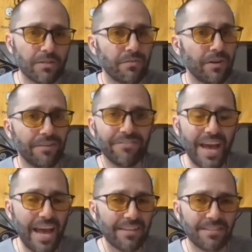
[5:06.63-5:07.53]
He's very
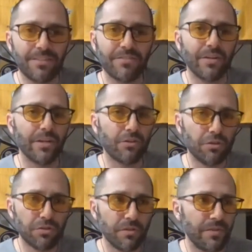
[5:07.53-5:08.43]
fast. He's very
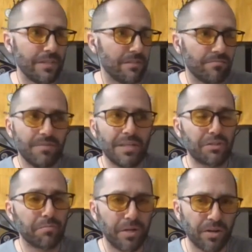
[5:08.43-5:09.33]
elusive. He's
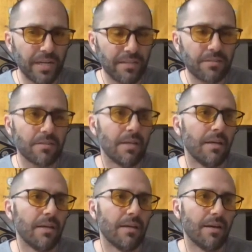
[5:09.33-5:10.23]
experienced.
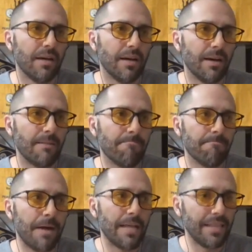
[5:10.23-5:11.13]
Um,
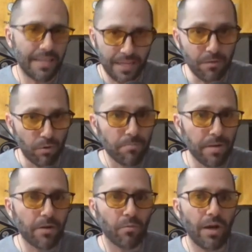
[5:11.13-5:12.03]
I think he would
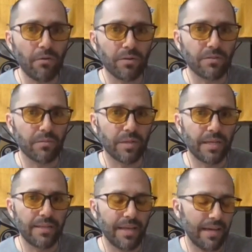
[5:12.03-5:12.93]
pair well with someone
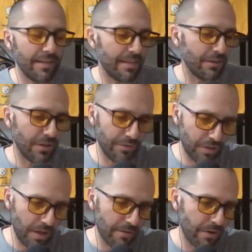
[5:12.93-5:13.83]
like that. And then you have a
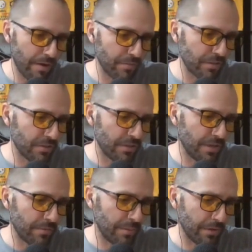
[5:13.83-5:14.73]
lot of options in
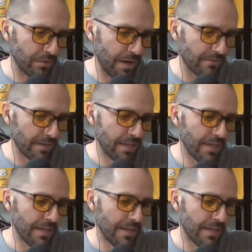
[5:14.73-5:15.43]
the upcoming draft.